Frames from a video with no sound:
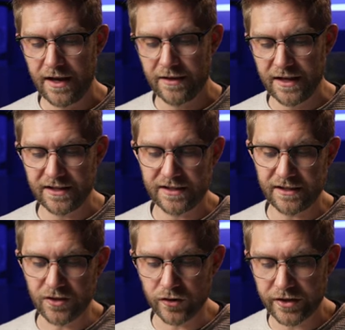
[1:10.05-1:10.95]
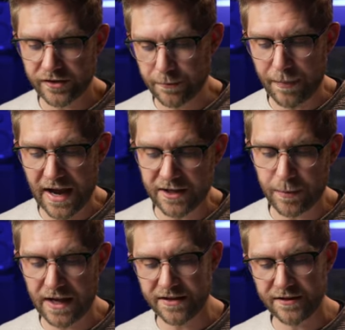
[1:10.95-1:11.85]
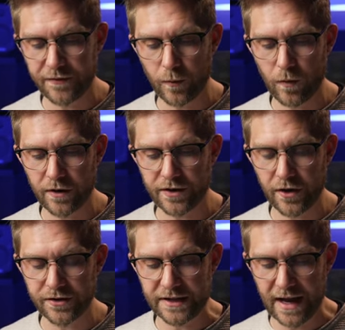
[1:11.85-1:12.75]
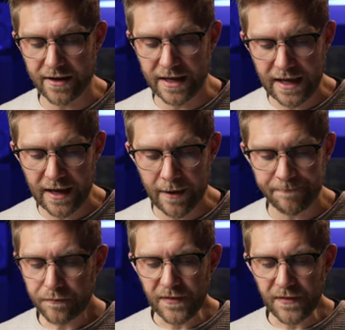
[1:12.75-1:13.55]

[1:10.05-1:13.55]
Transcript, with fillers: This is also some page buttons for what goes down here.